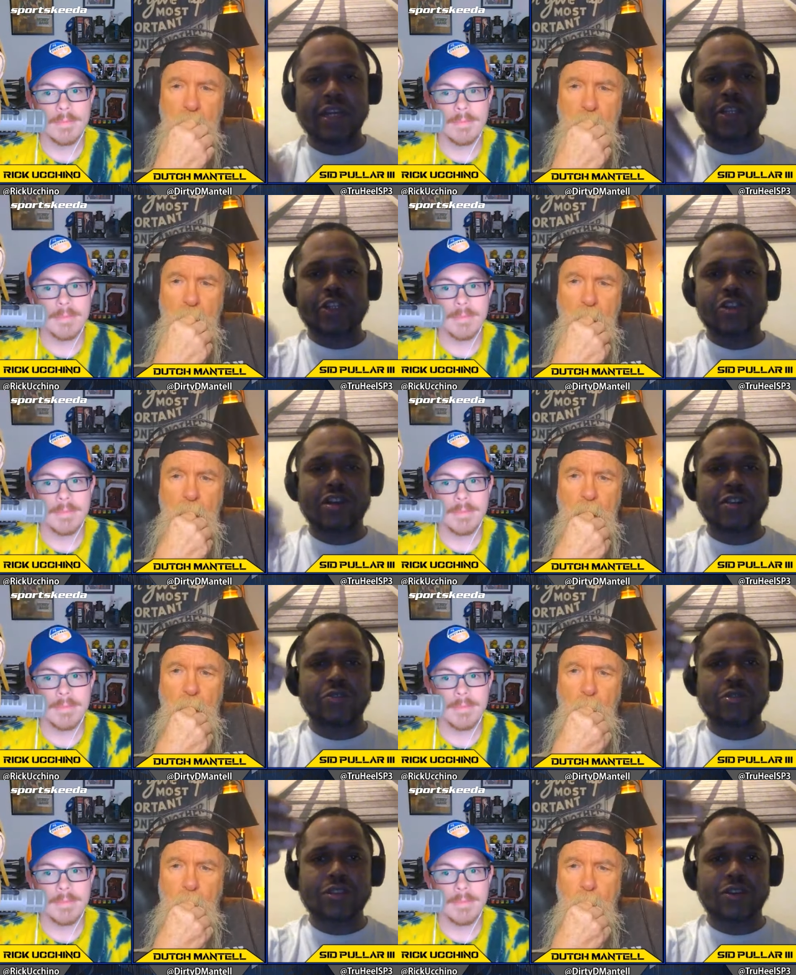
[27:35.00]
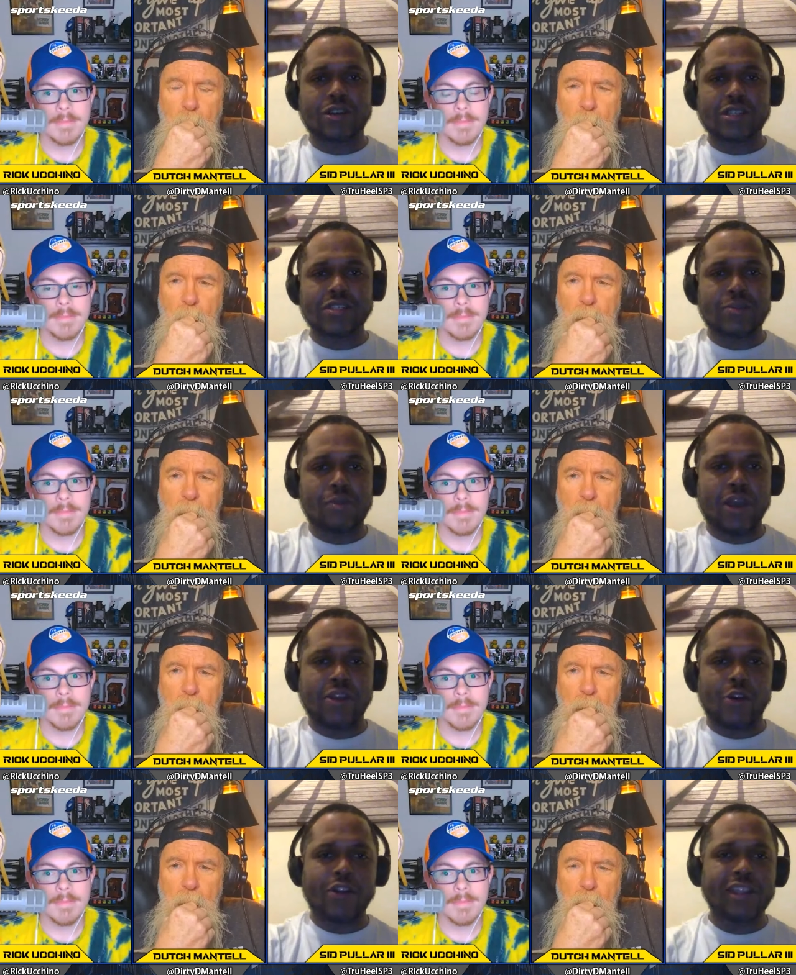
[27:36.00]
Speaker 1: and she tried to do it onto somebody
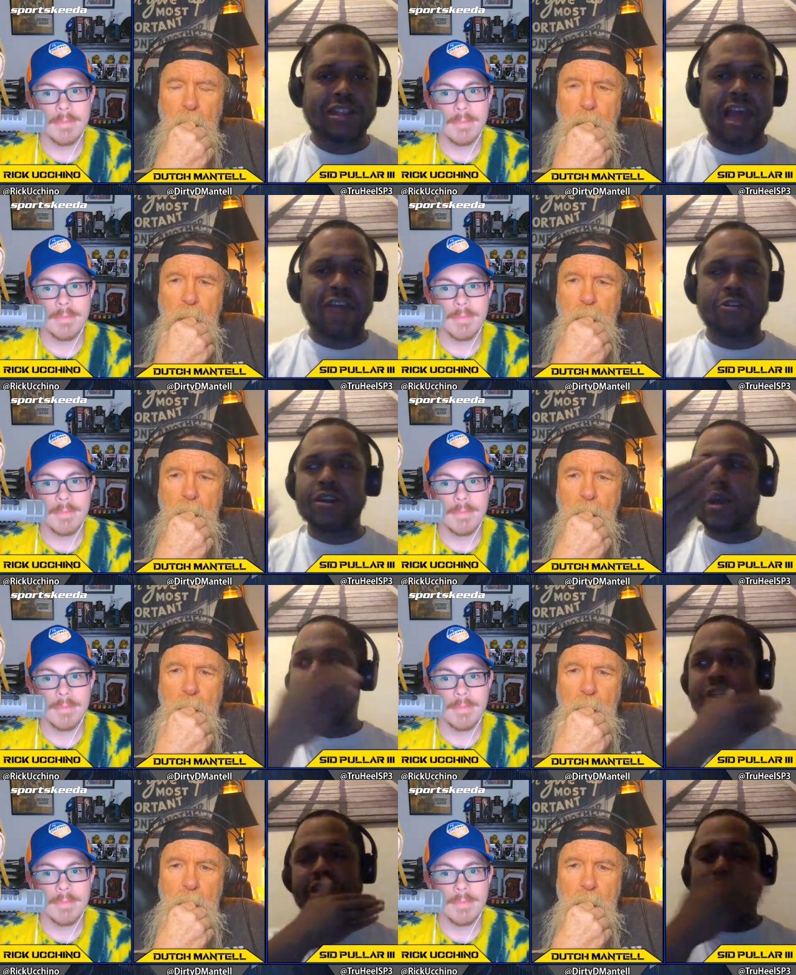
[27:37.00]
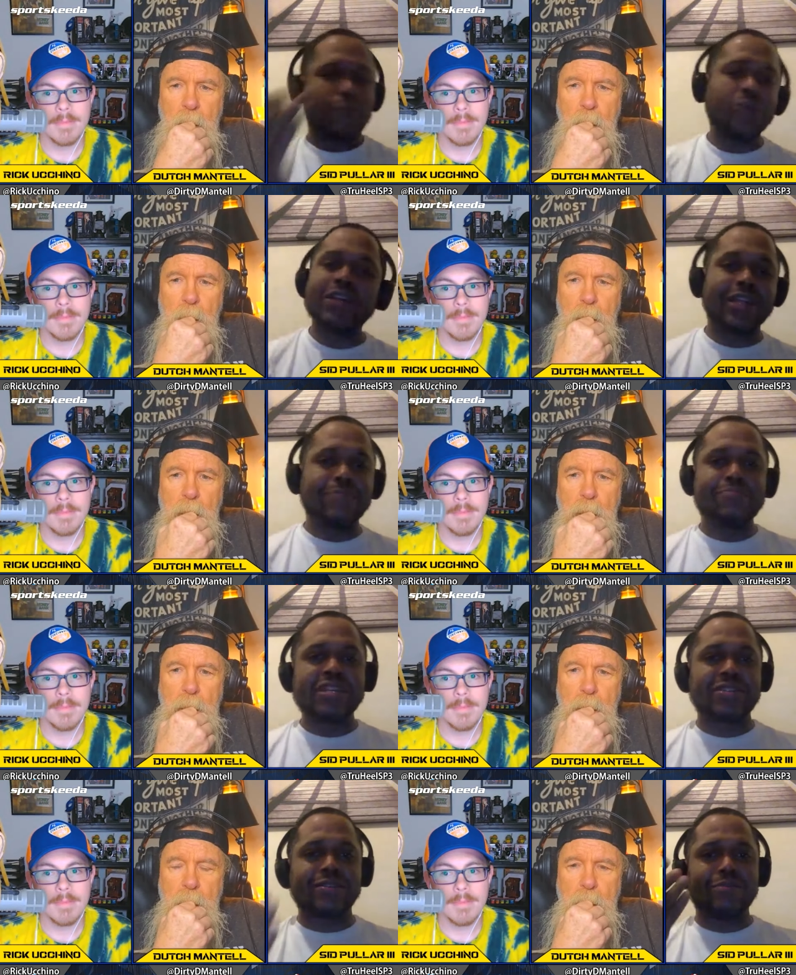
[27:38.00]
on the ladder, but she completely
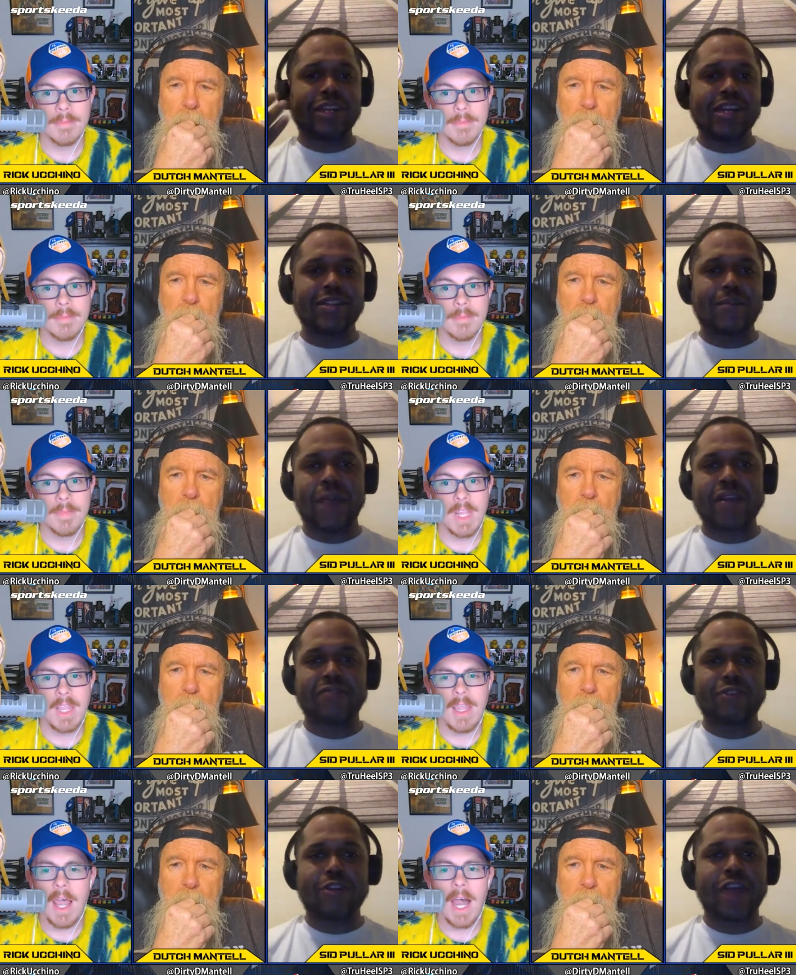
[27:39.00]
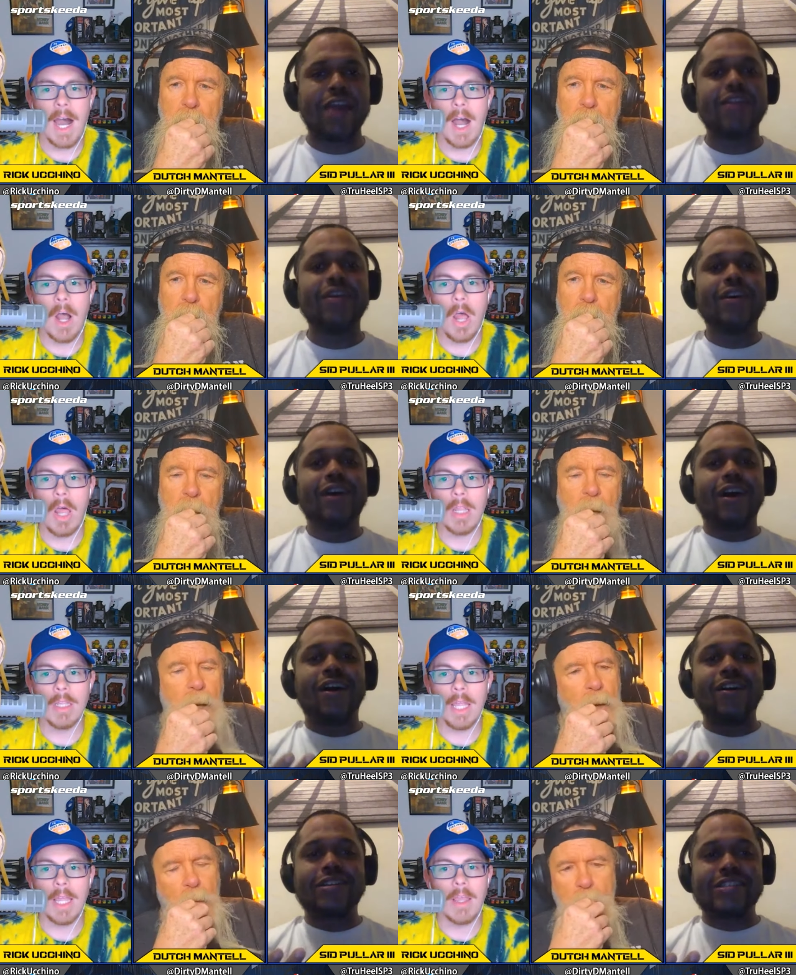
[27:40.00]
missed them and hit the back of her head.
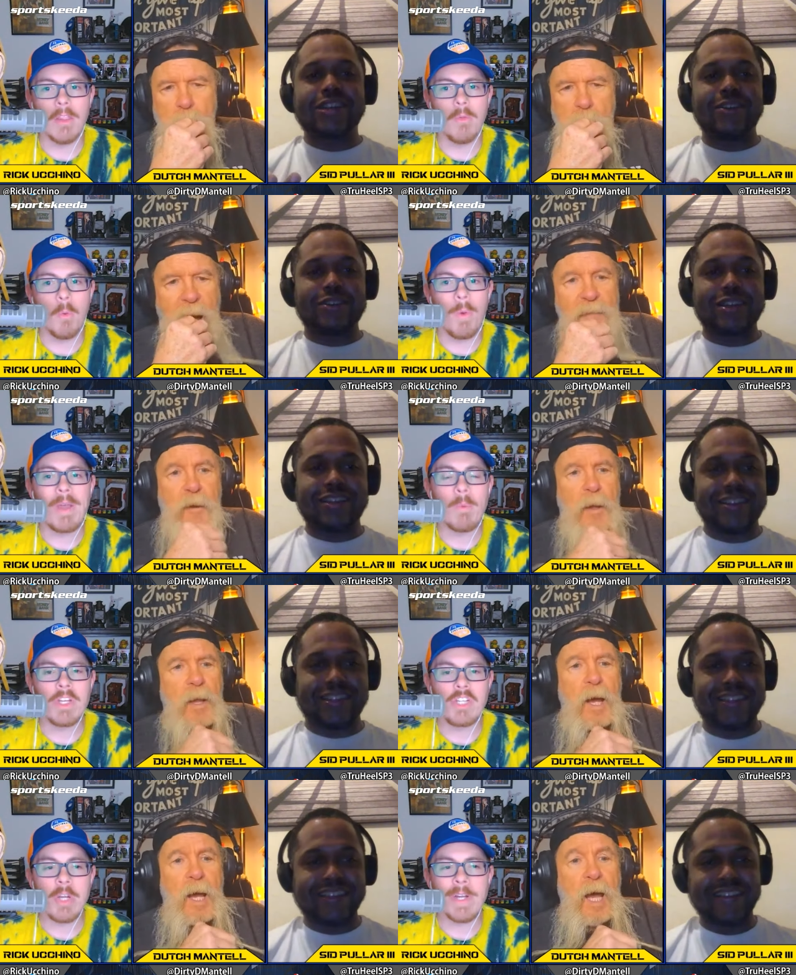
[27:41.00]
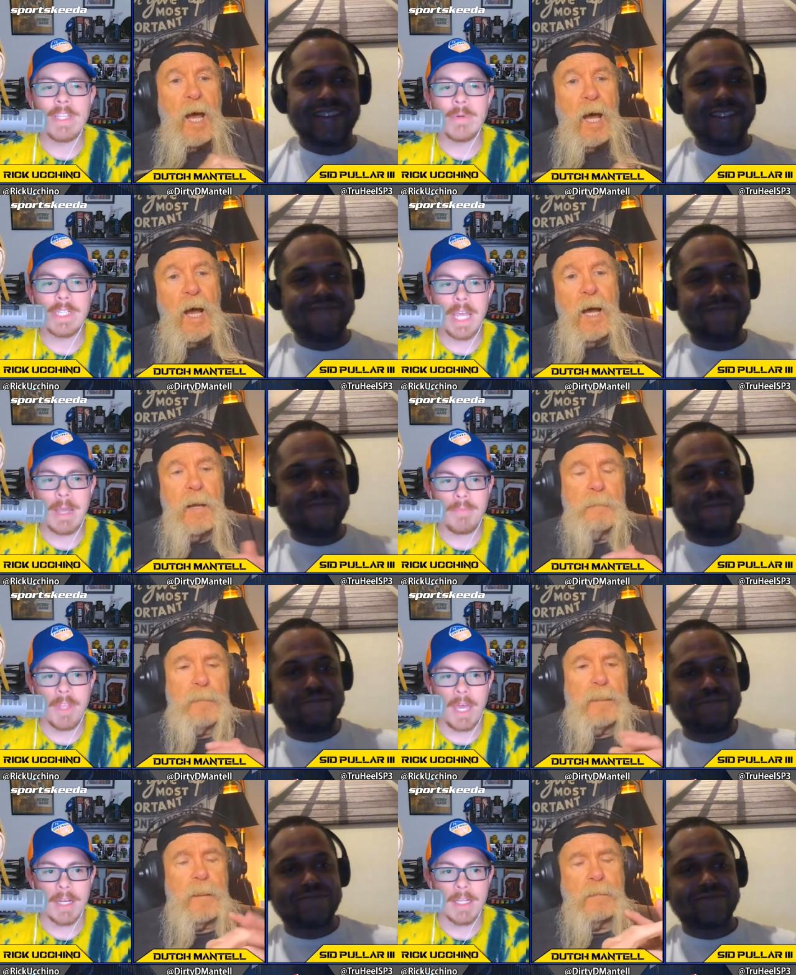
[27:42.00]
Speaker 2: Uh, so when, when she went to attempt that,
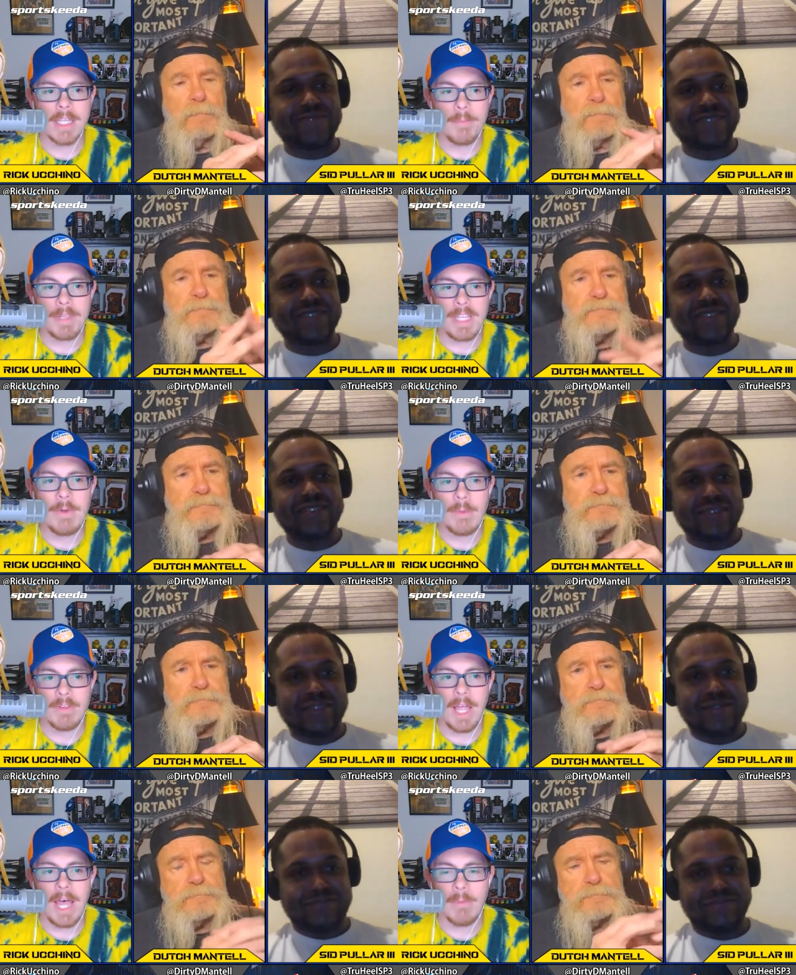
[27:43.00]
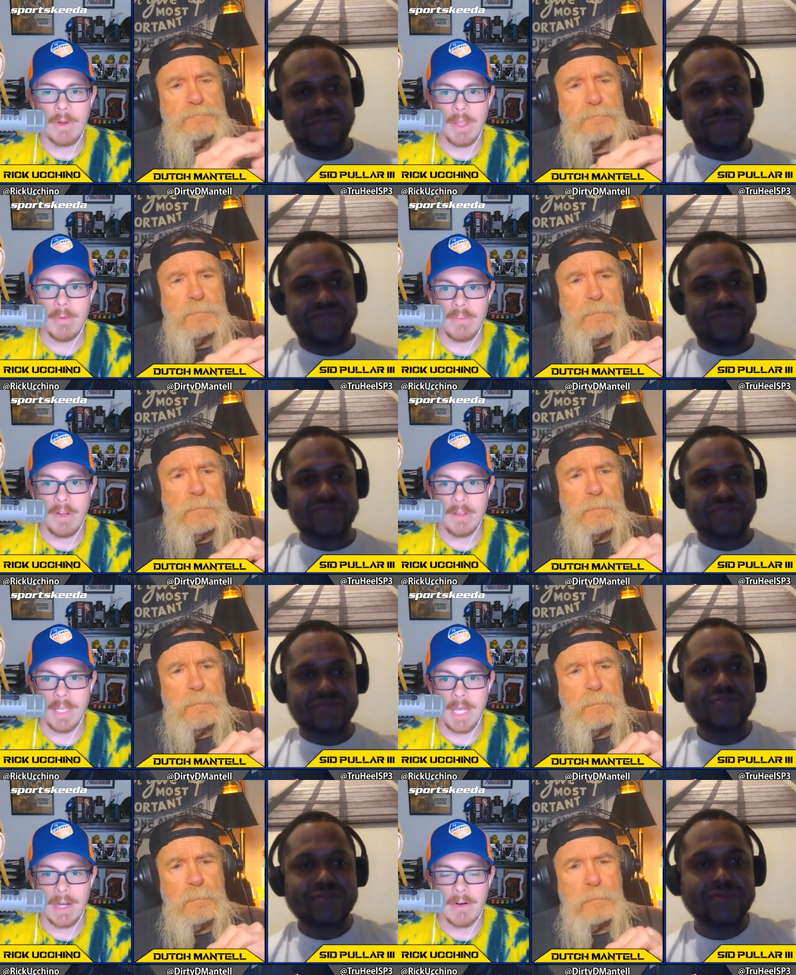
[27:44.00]
because I believe it was Lyra that was on the
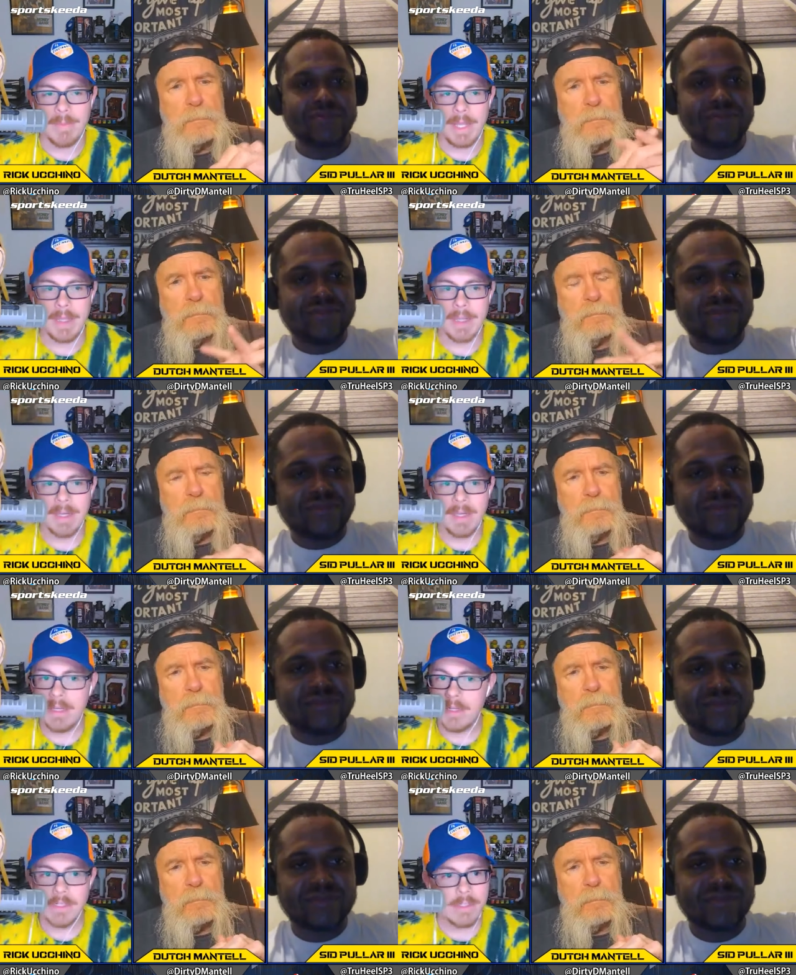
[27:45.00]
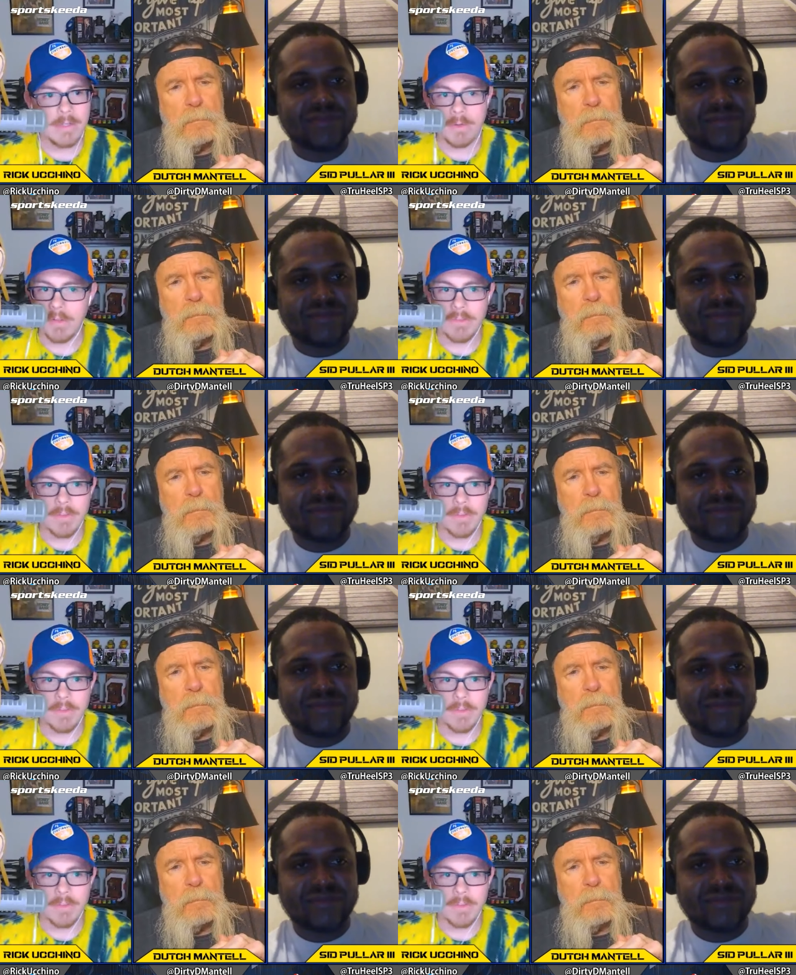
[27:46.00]
ladder, I'm like, too close to the